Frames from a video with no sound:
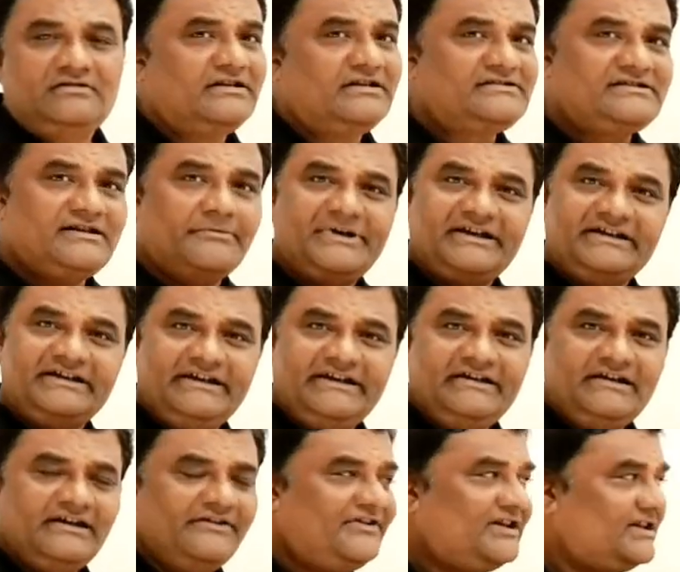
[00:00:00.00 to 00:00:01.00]
This is the
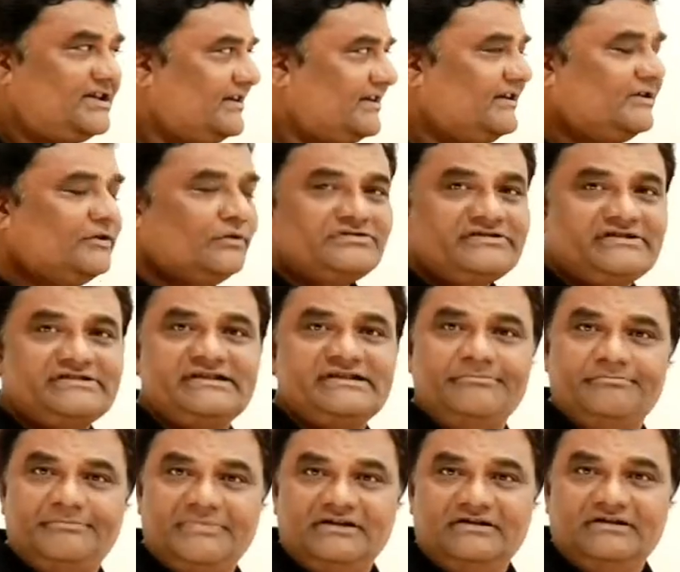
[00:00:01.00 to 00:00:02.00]
beginning, everything looks
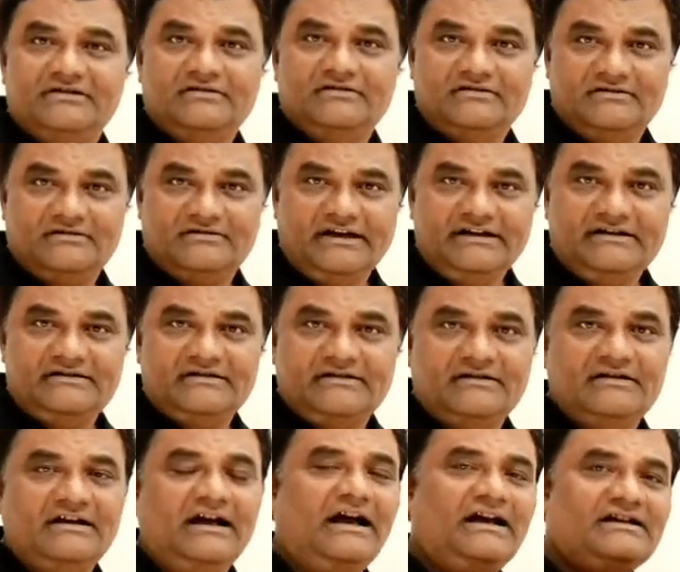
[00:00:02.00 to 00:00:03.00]
simple, right?
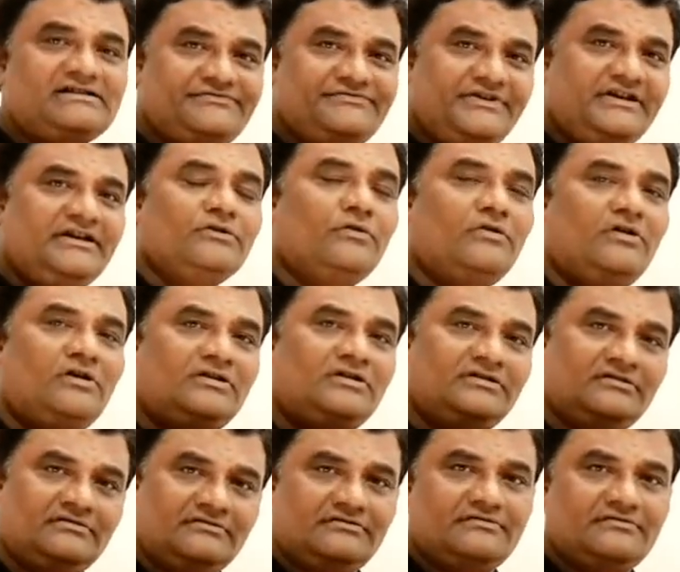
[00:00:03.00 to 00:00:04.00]
As we go
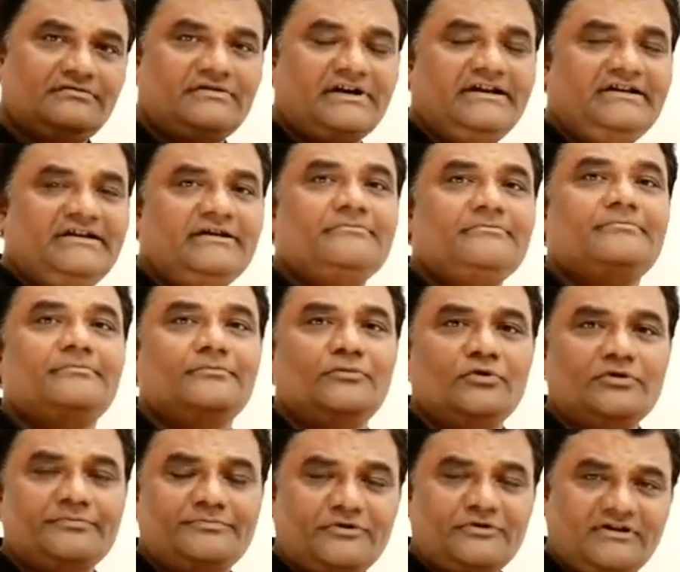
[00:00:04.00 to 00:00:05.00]
on writing
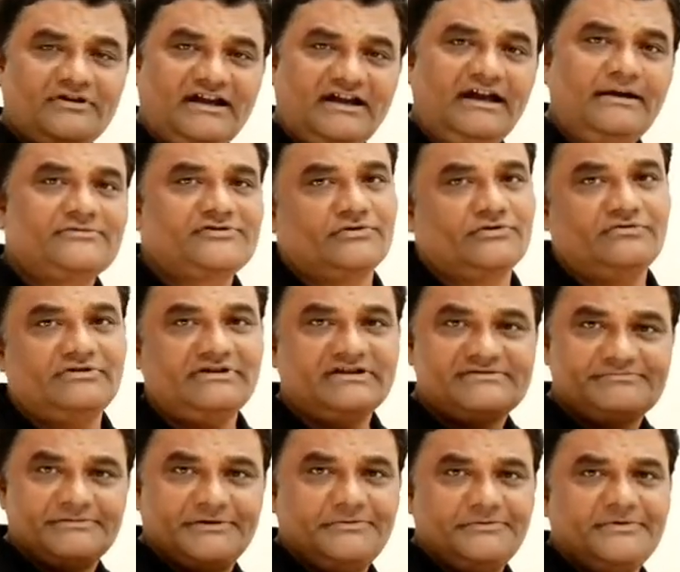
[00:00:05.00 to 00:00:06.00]
more programs, so
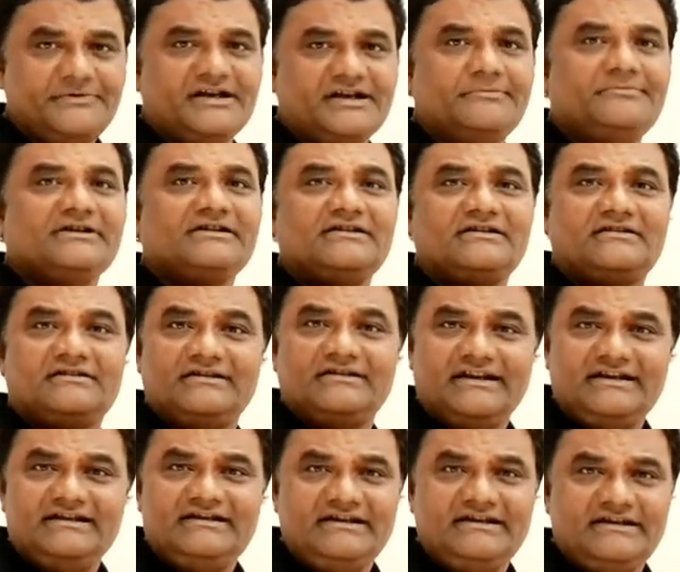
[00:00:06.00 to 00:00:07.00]
this may be becoming a little
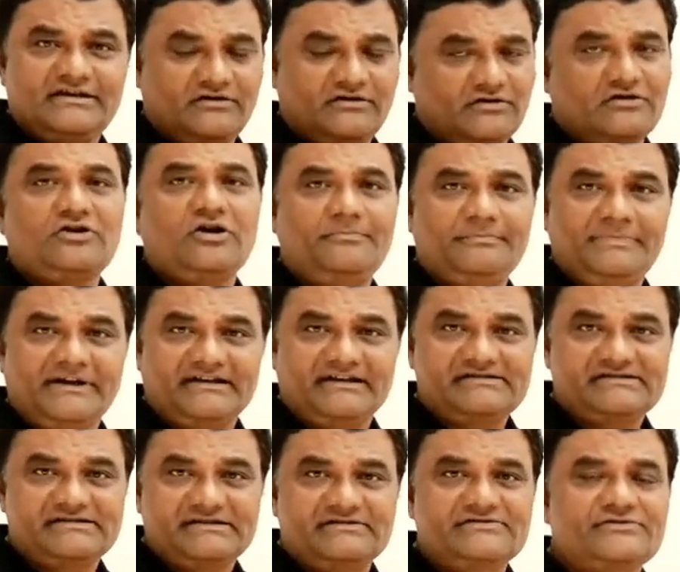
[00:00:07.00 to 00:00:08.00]
lengthy or
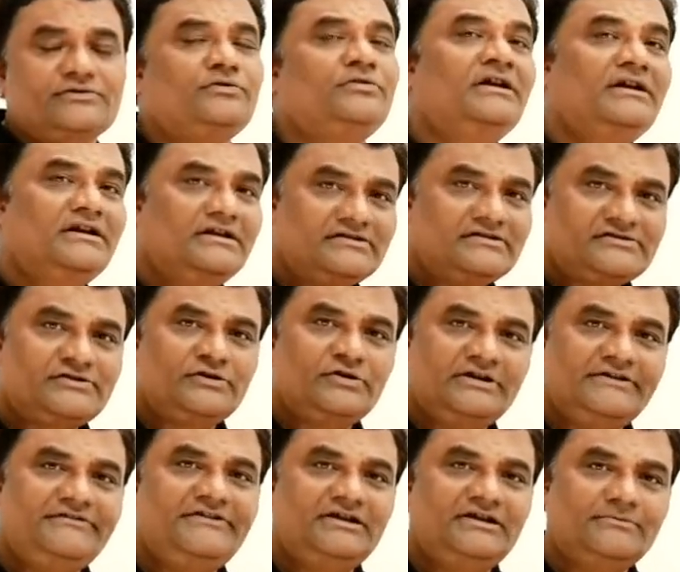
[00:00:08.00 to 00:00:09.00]
complex. So
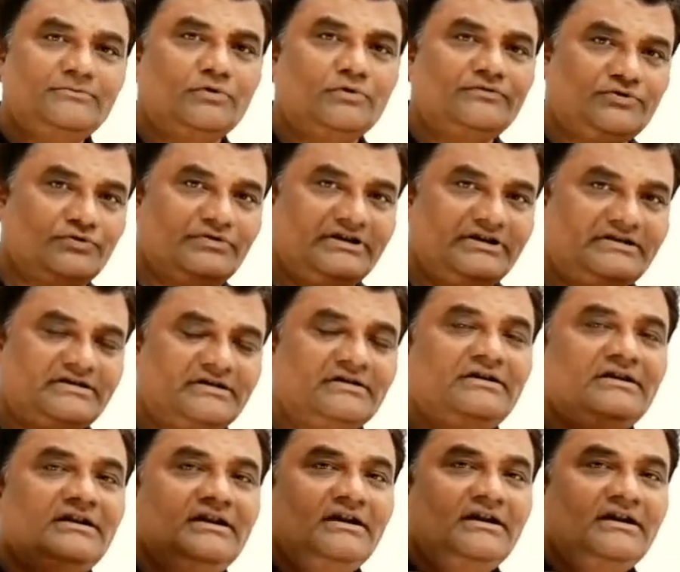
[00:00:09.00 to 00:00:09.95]
slowly we'll move to it.